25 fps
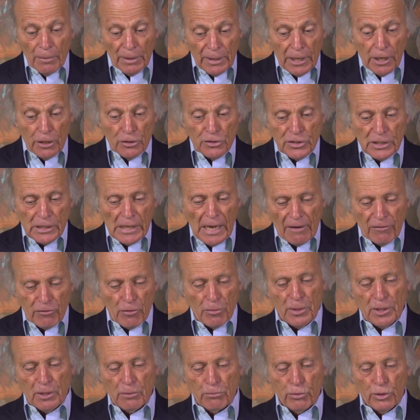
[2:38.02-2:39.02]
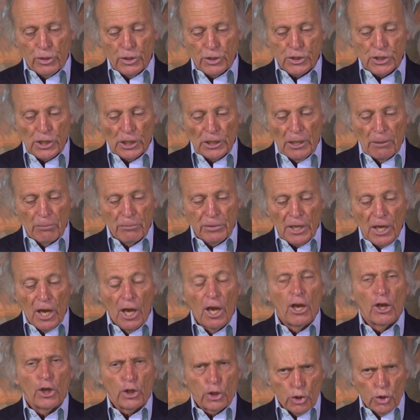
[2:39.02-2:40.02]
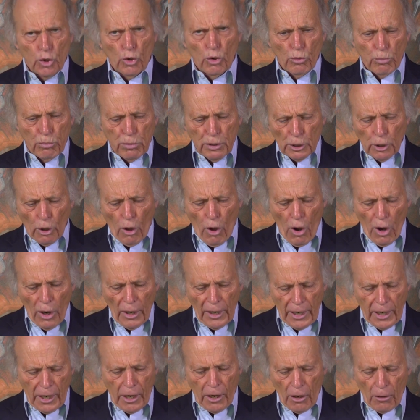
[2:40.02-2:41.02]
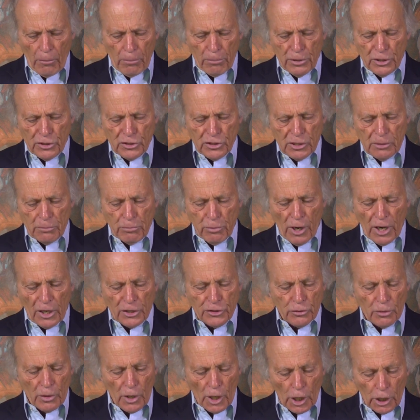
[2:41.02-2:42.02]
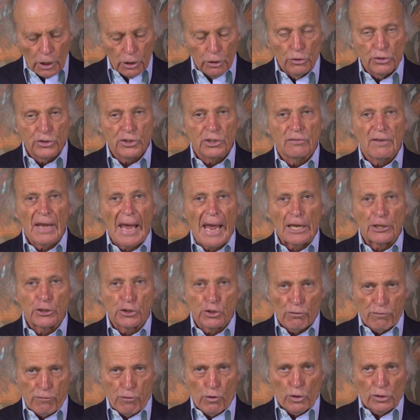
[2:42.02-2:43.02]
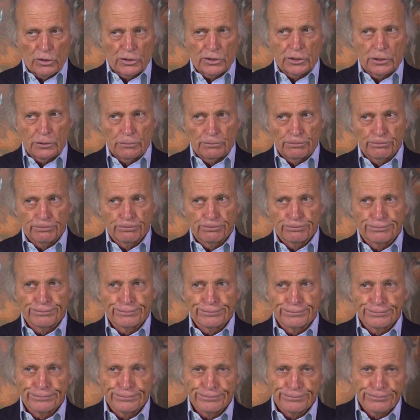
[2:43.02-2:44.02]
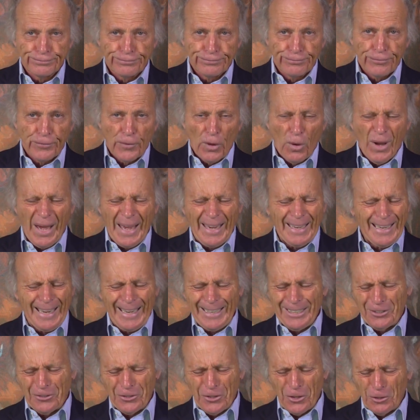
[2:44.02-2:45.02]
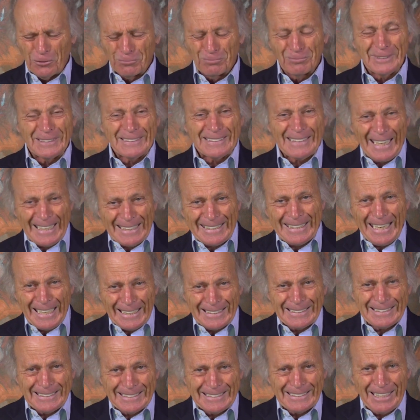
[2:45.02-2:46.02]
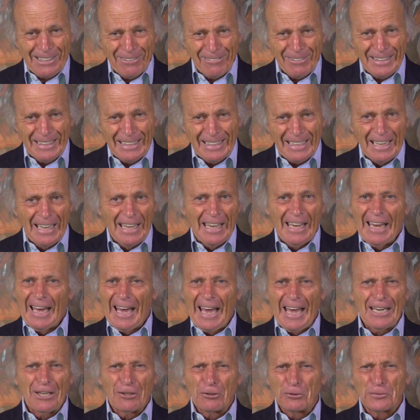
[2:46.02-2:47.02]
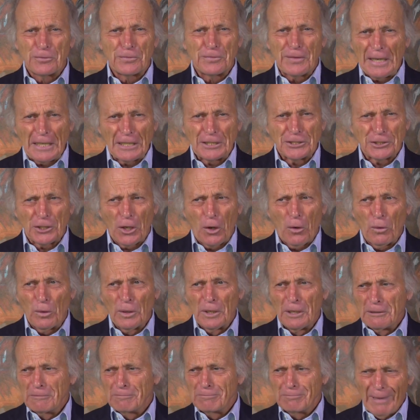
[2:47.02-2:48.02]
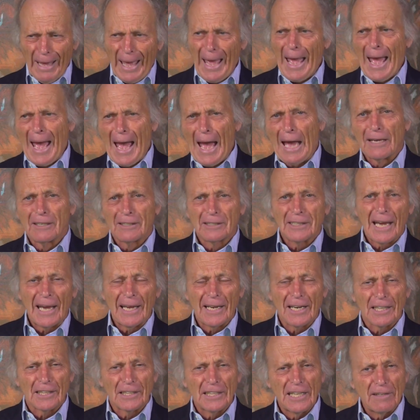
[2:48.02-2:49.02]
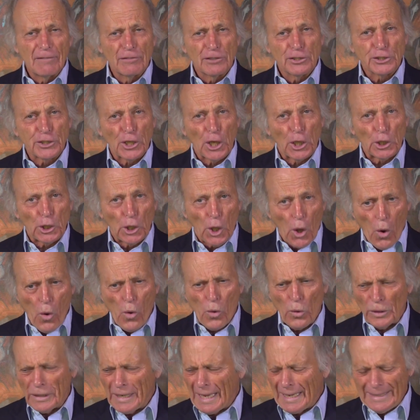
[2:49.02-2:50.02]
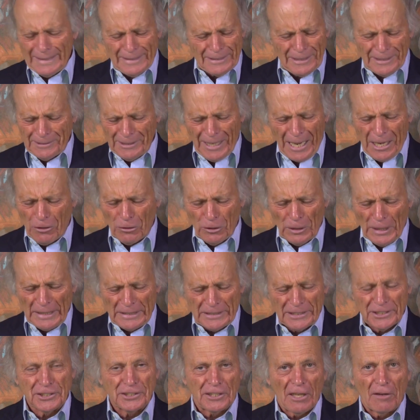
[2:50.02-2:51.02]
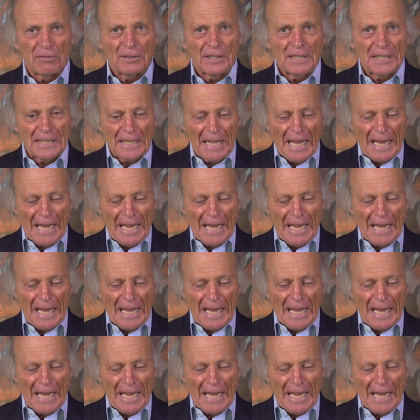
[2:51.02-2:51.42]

But here's the government of British Columbia. You belong here. BC parks are inclusive and diverse. I don't know. Is that necessary? I don't think so. Ah, kind of leave us alone. I don't like stuff like